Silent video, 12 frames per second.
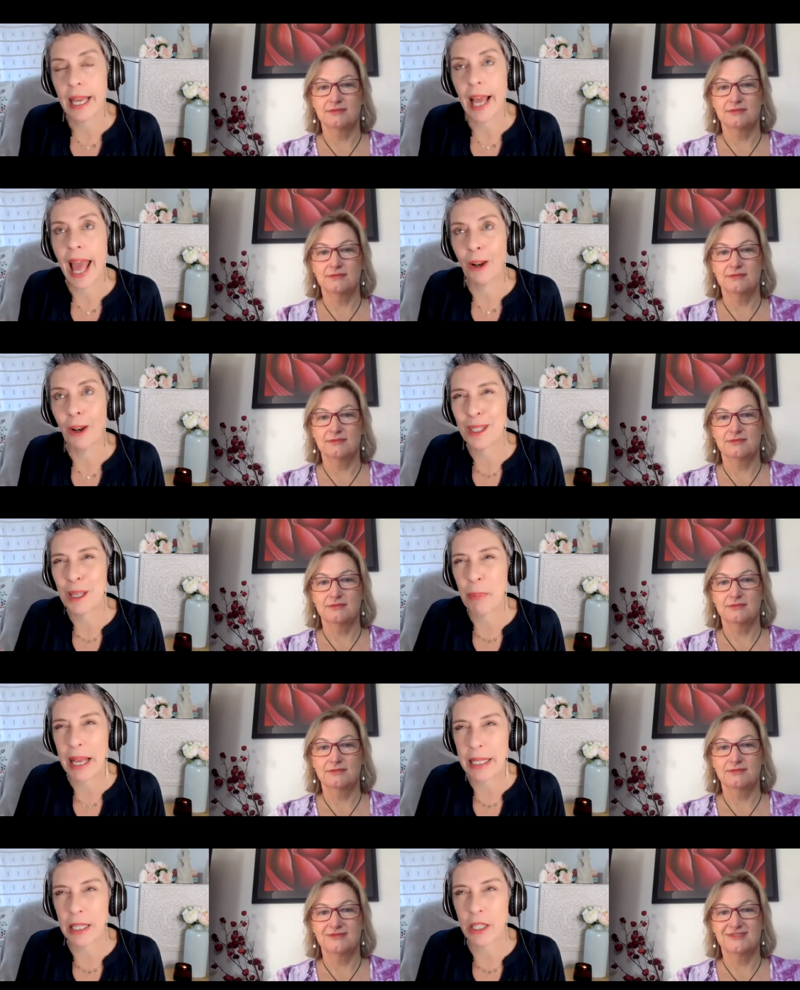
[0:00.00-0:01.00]
Speaker 1: how long is a
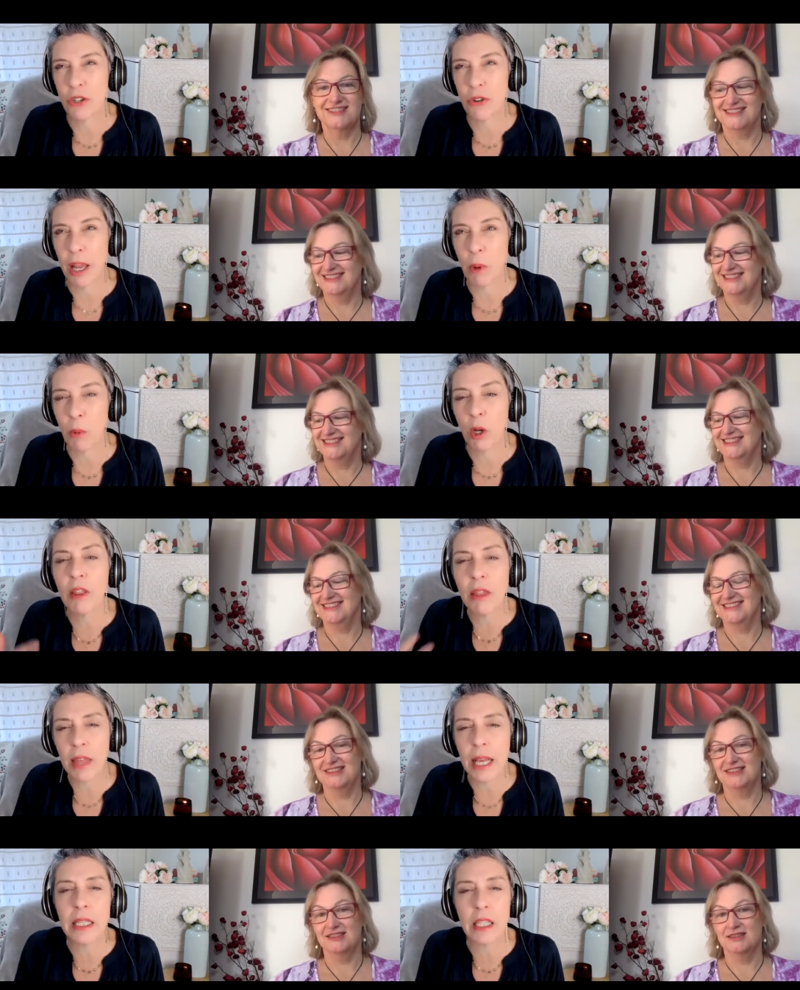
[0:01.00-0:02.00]
piece of string, but what are the
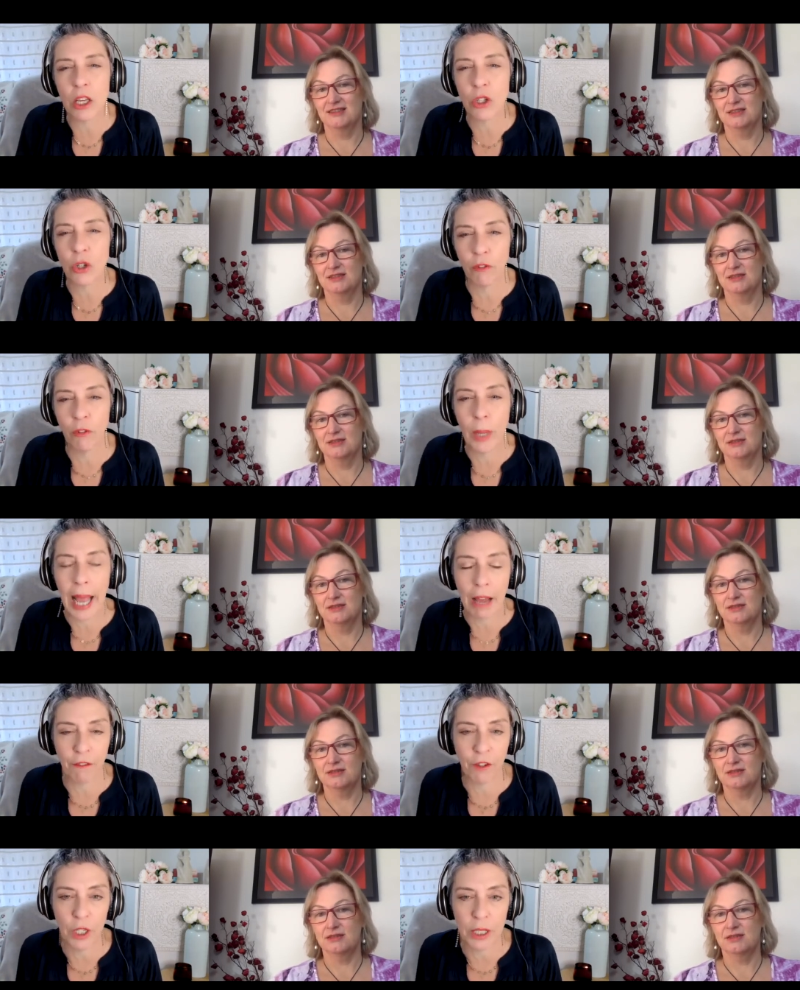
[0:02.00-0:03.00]
things that you sort of look
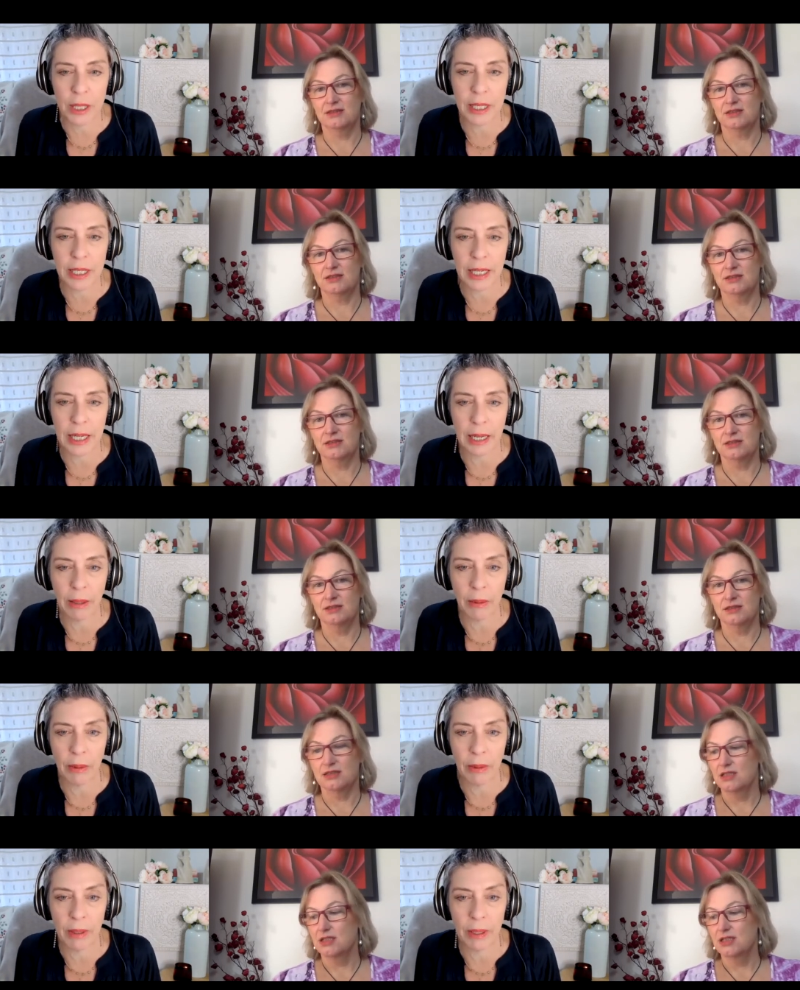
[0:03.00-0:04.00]
at first
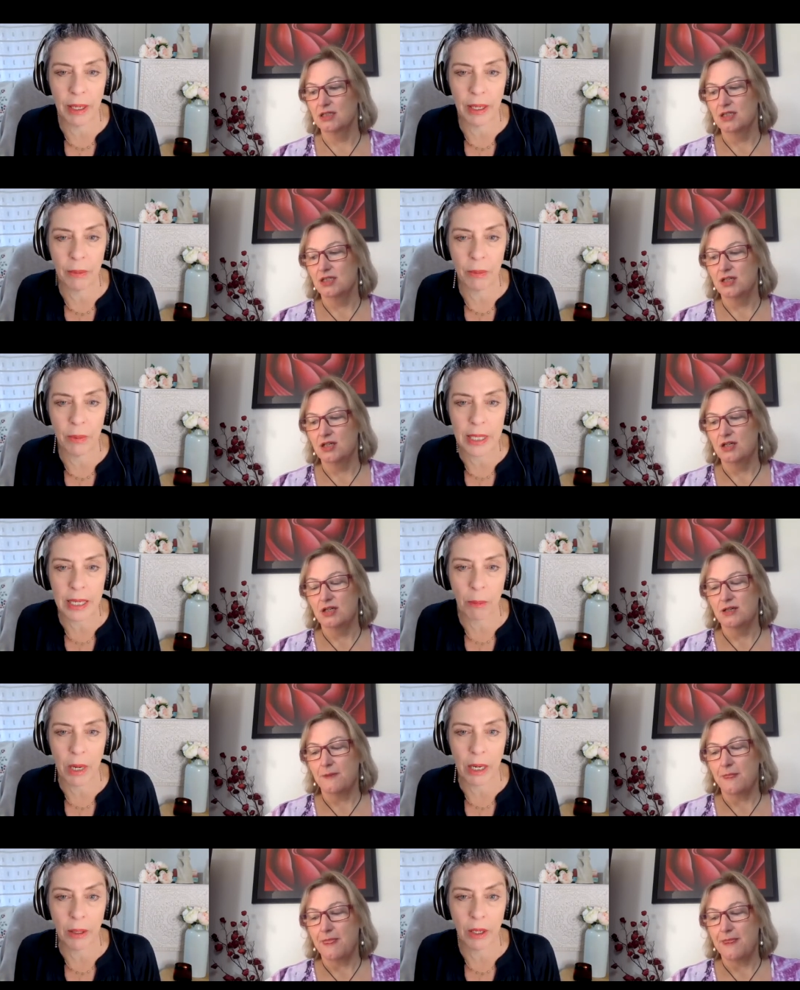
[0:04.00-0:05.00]
with
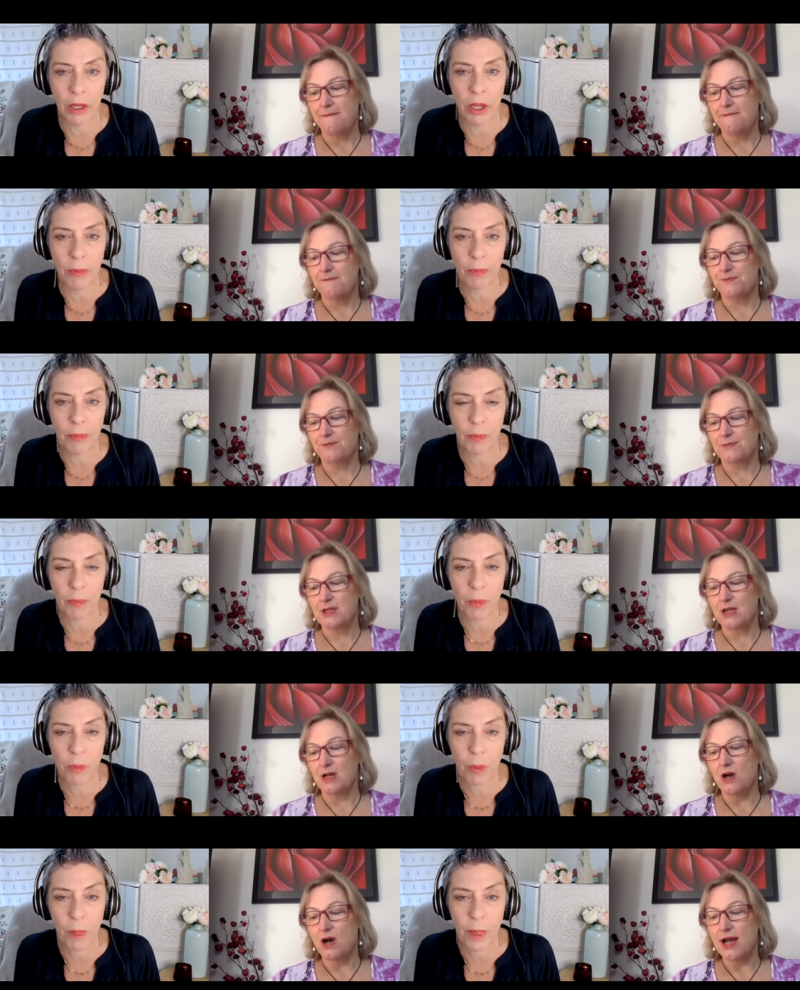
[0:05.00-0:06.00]
someone?
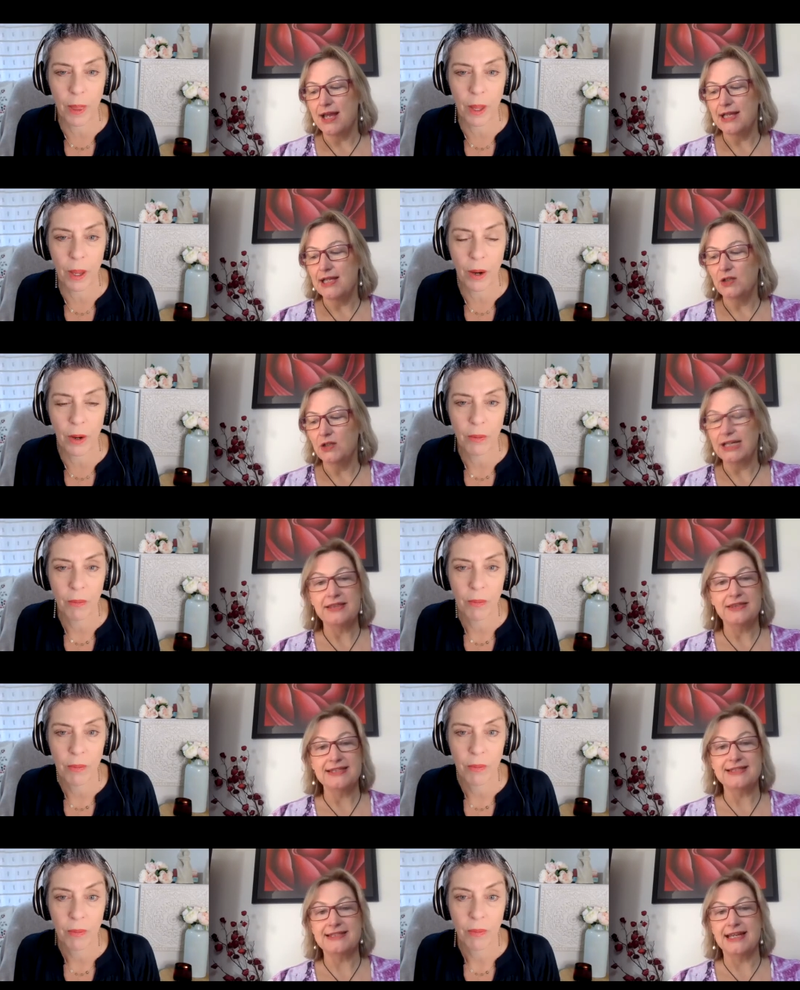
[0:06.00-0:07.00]
Speaker 2: I look at
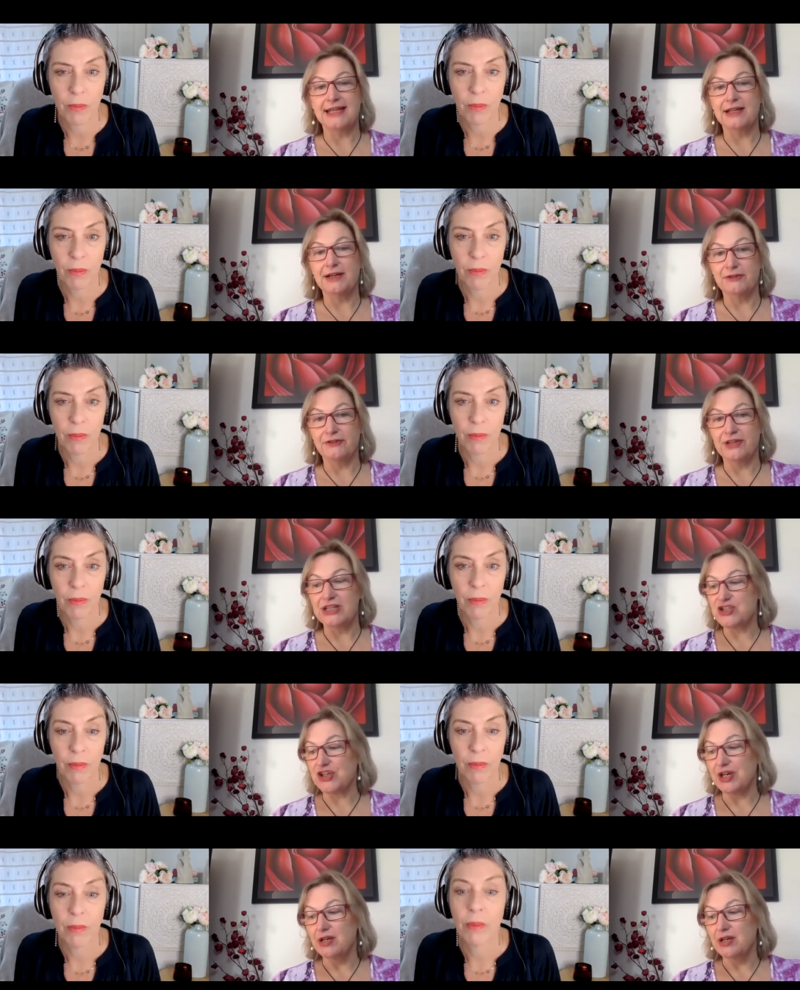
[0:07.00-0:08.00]
the standout
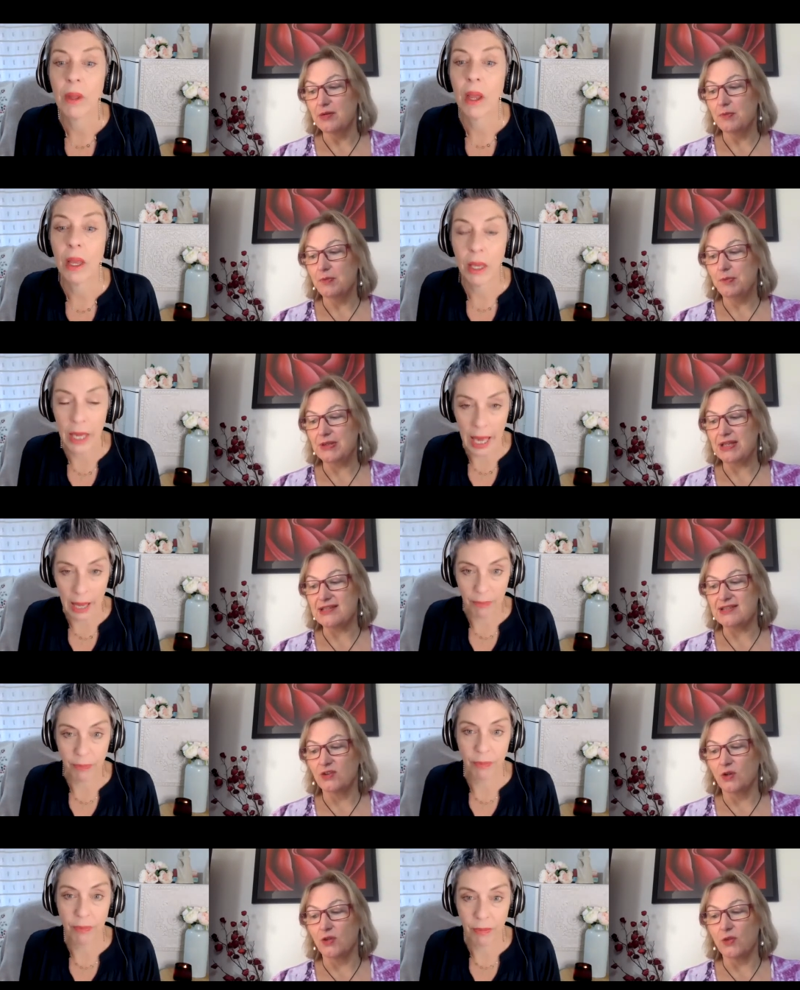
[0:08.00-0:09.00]
feature, but
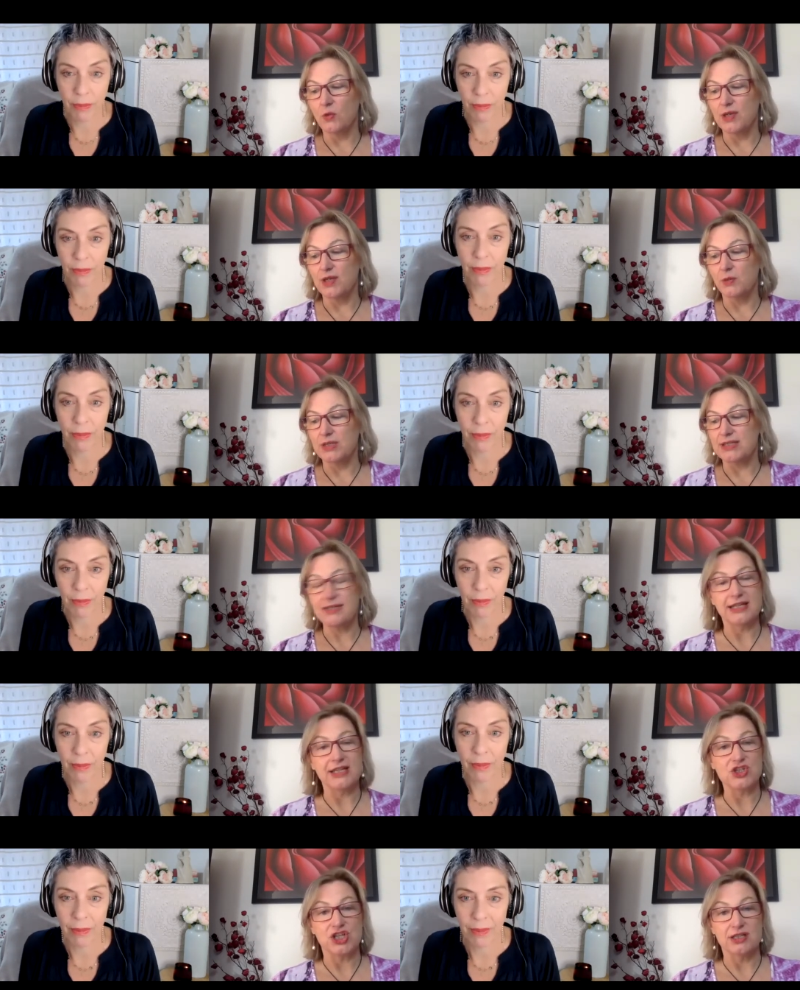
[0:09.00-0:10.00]
that's not the way we
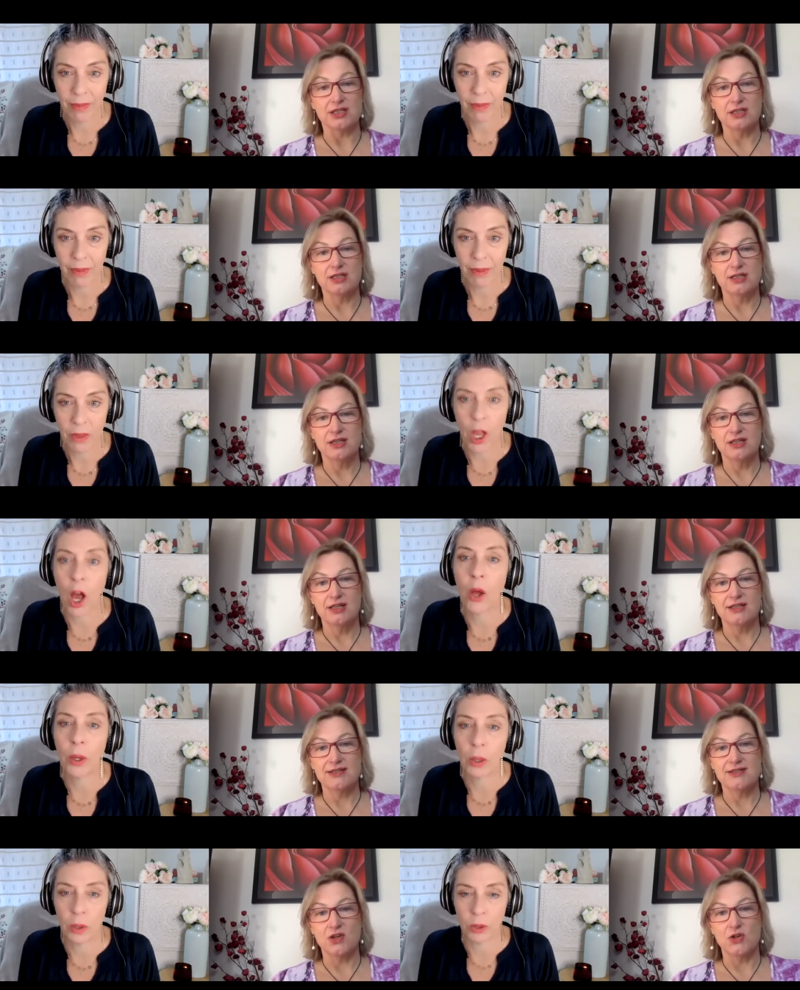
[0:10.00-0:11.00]
teach it. No.
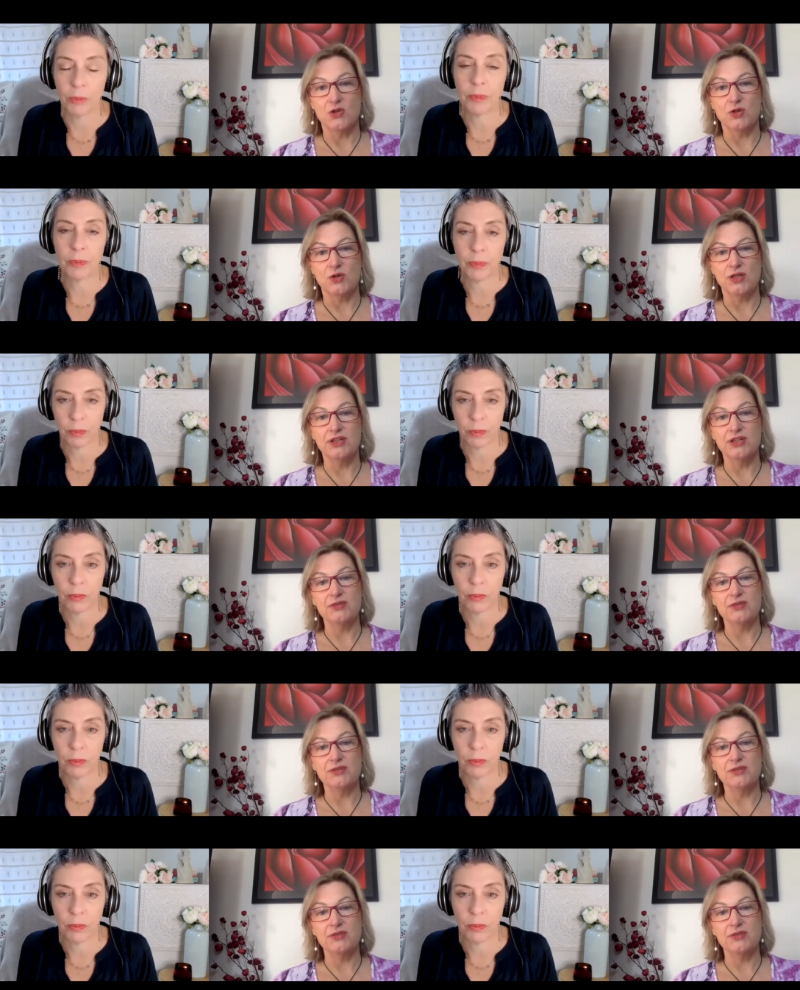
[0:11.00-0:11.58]
So you,